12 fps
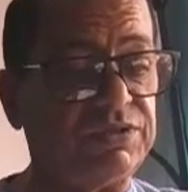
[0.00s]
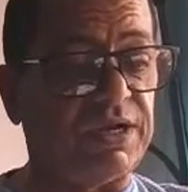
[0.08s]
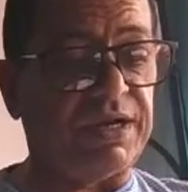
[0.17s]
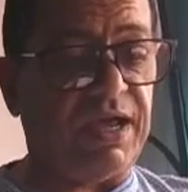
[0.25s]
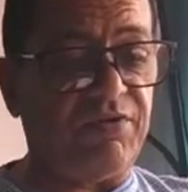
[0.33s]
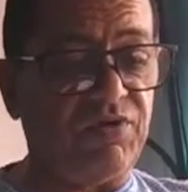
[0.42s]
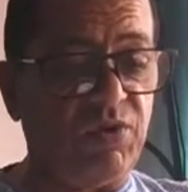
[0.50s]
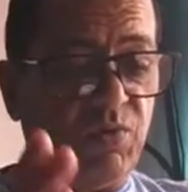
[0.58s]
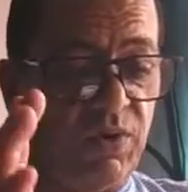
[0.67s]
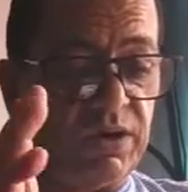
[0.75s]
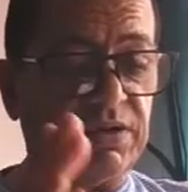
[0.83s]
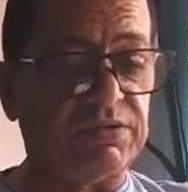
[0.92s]
and
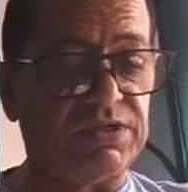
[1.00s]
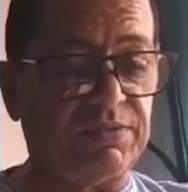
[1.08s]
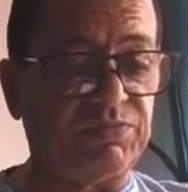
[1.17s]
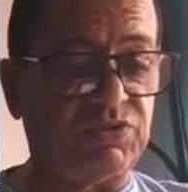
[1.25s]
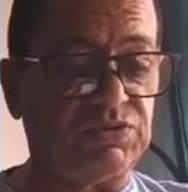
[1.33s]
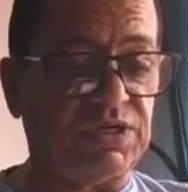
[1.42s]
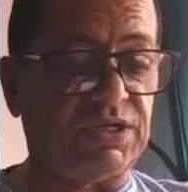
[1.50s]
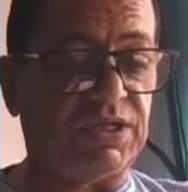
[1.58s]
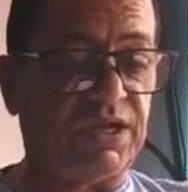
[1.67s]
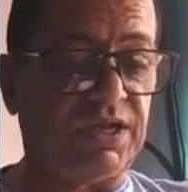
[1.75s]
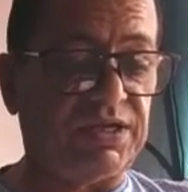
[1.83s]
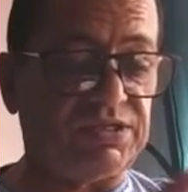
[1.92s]
everyone seemed to say
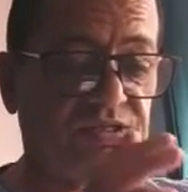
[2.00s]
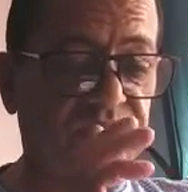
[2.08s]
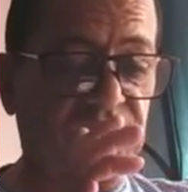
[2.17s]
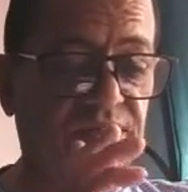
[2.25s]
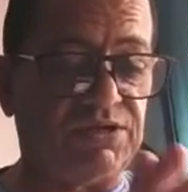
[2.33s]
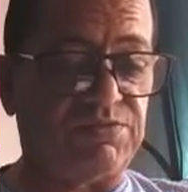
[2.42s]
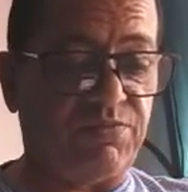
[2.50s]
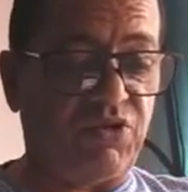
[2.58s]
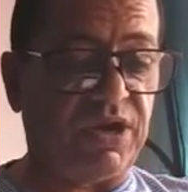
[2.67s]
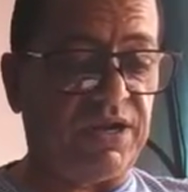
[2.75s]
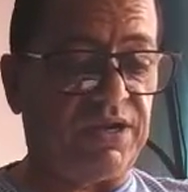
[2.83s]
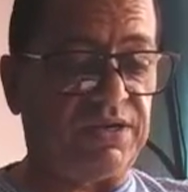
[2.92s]
that it's
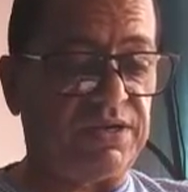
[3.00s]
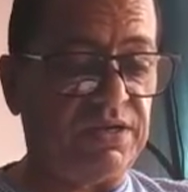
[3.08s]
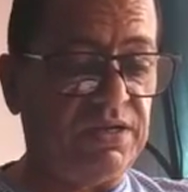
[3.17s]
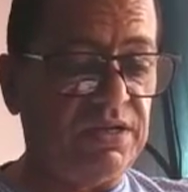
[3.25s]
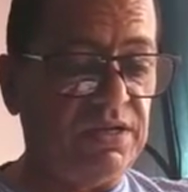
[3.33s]
brilliant.